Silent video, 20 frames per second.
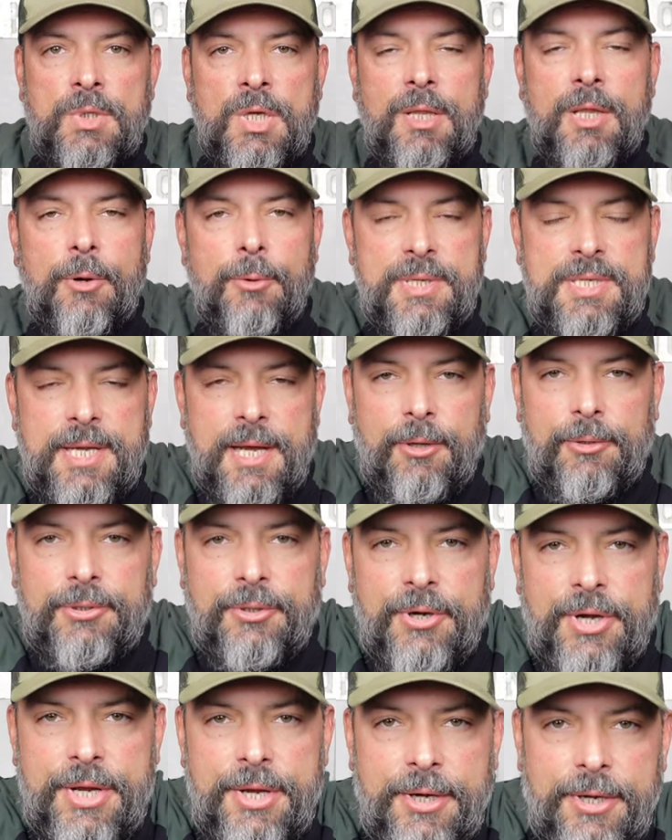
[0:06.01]
Hello, it's
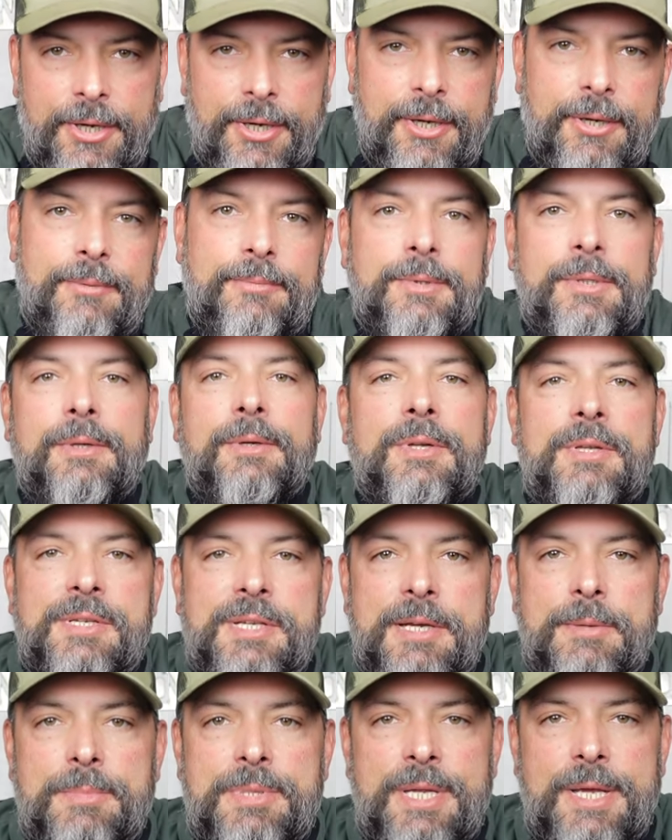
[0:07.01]
Helder here.
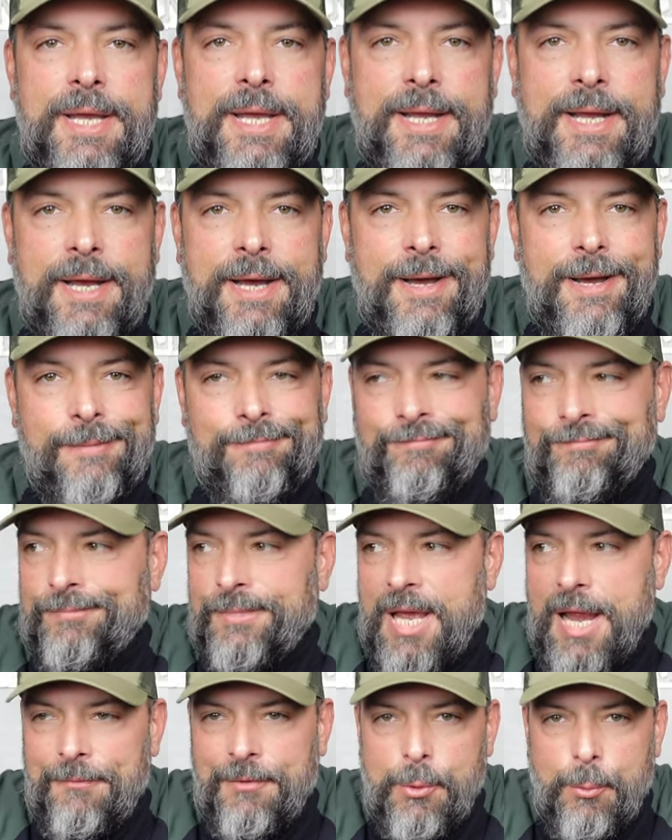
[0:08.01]
Seems like uh,
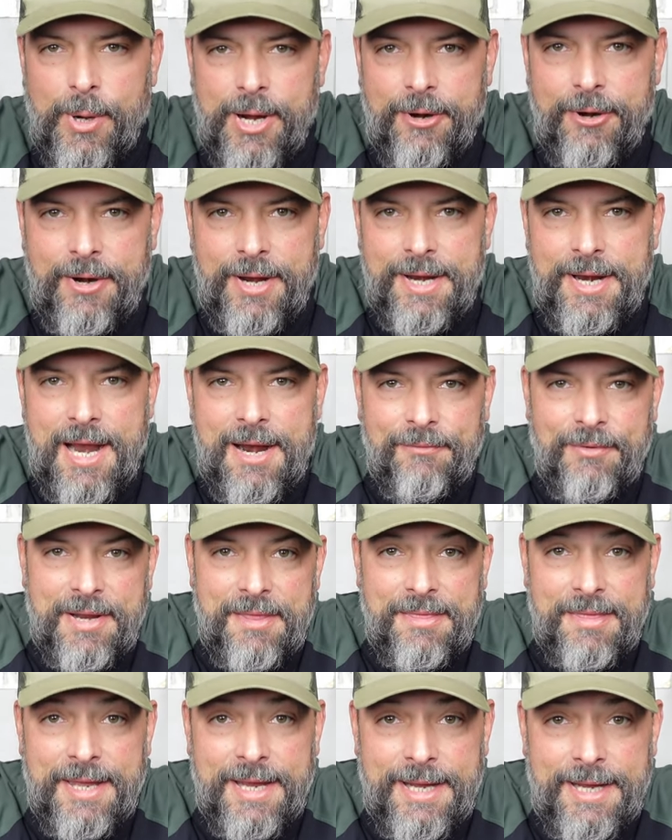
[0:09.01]
everywhere and
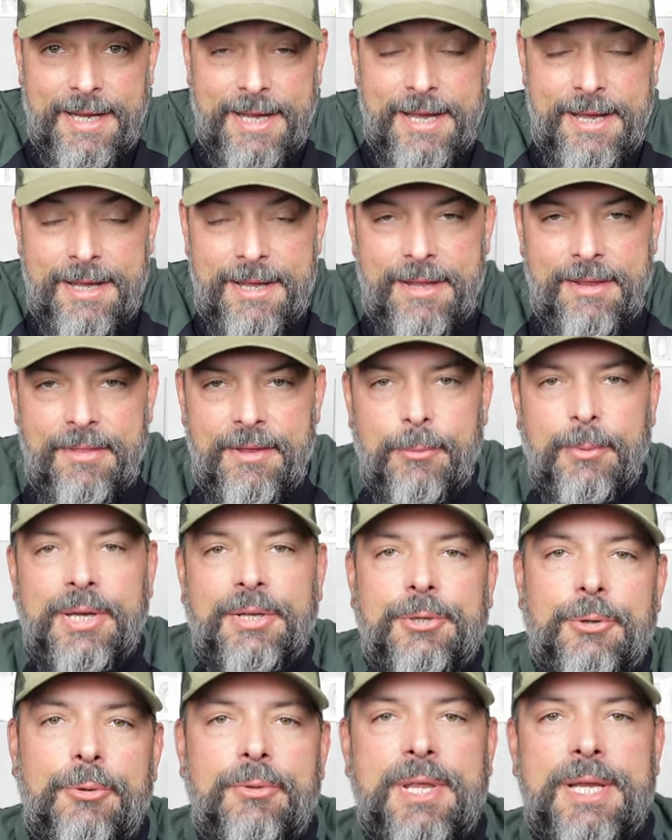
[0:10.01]
everything that we
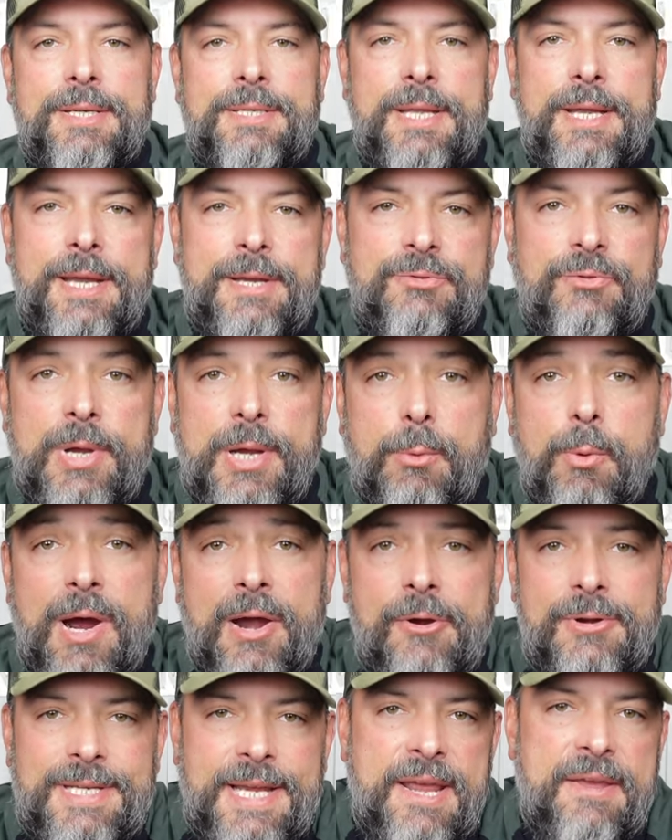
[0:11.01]
do these days
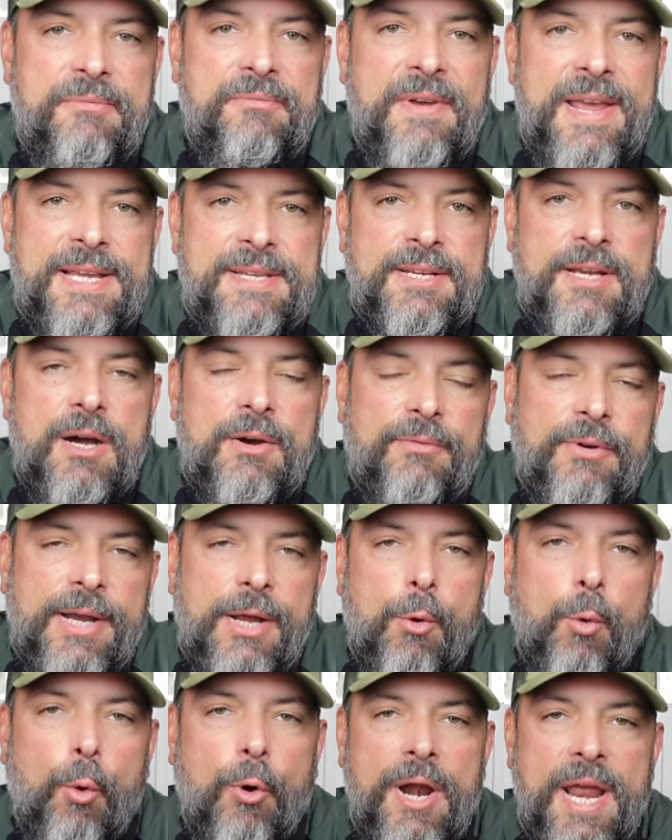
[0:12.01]
requires a face covering
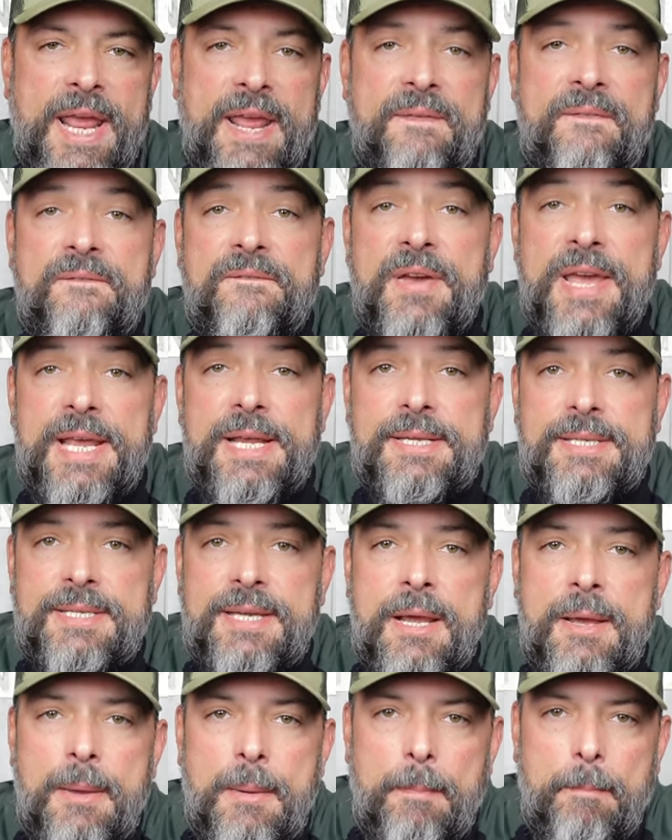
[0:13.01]
or a face
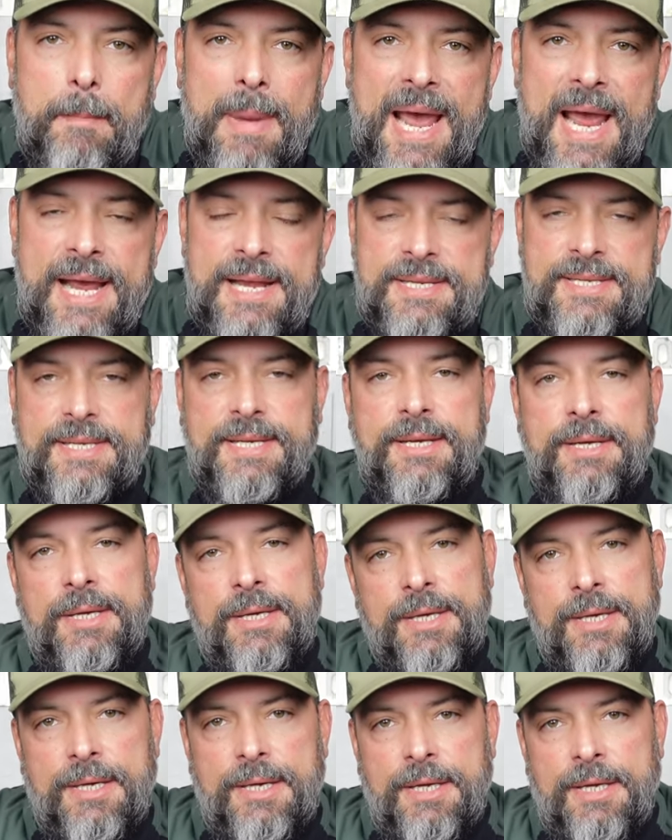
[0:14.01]
mask.
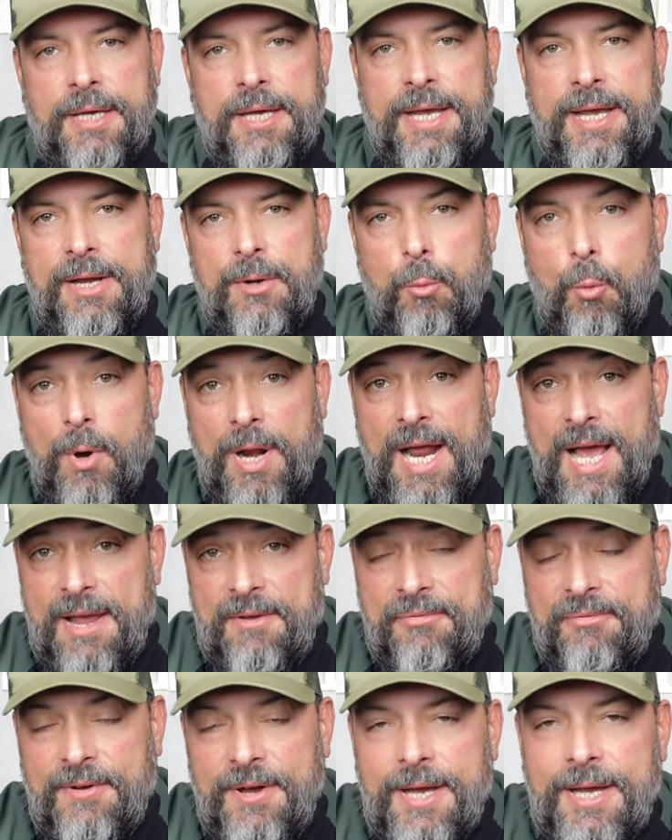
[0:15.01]
And what I
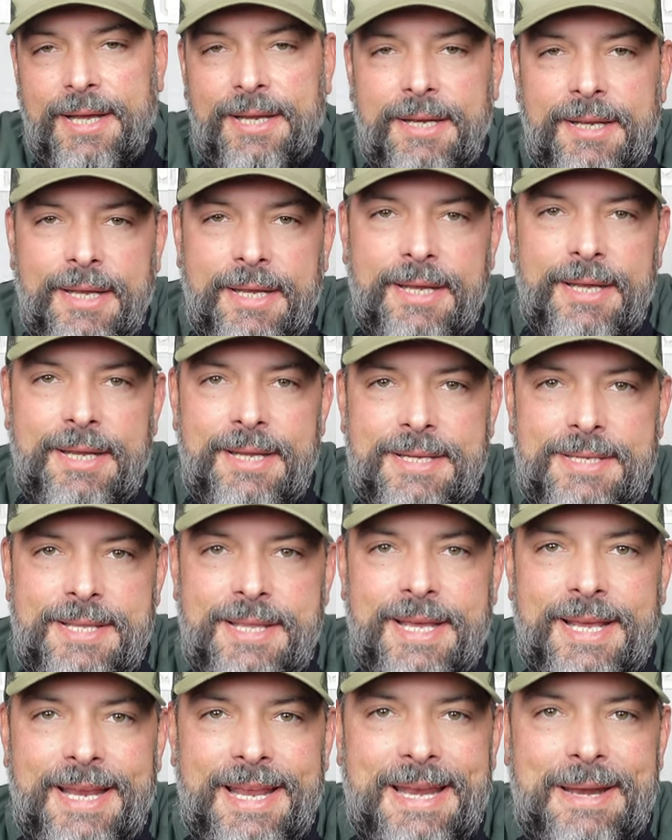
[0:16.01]
find is
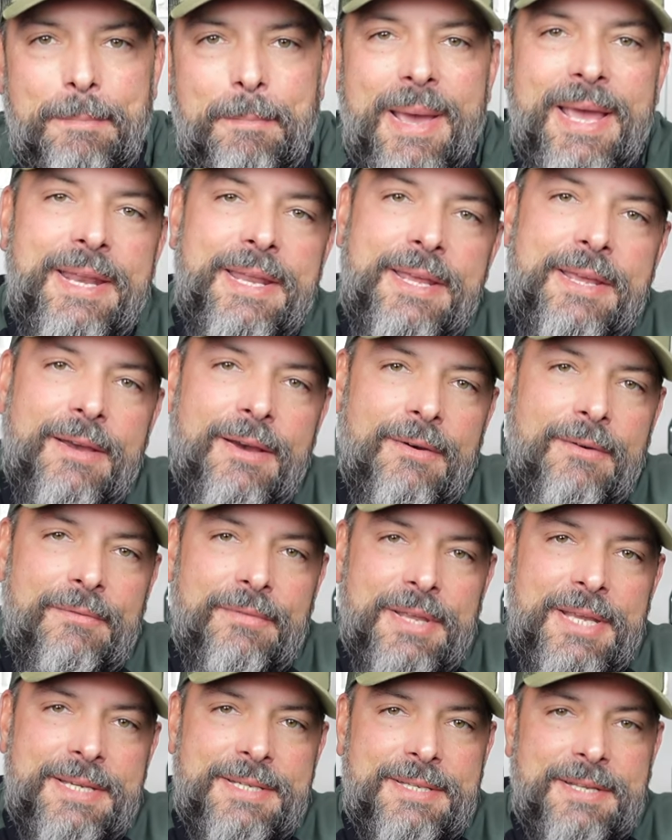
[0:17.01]
that in many of
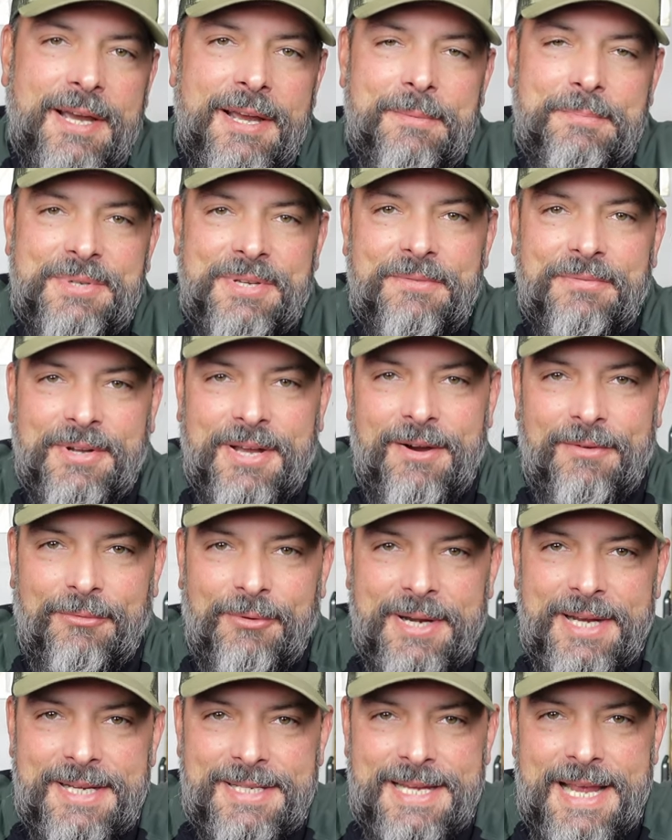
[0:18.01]
these types of
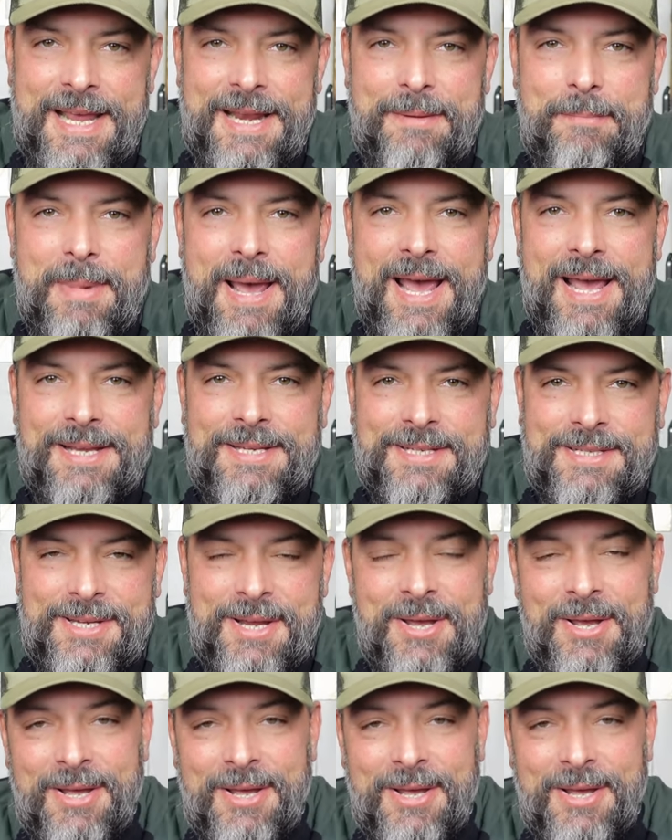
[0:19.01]
coverings and masks,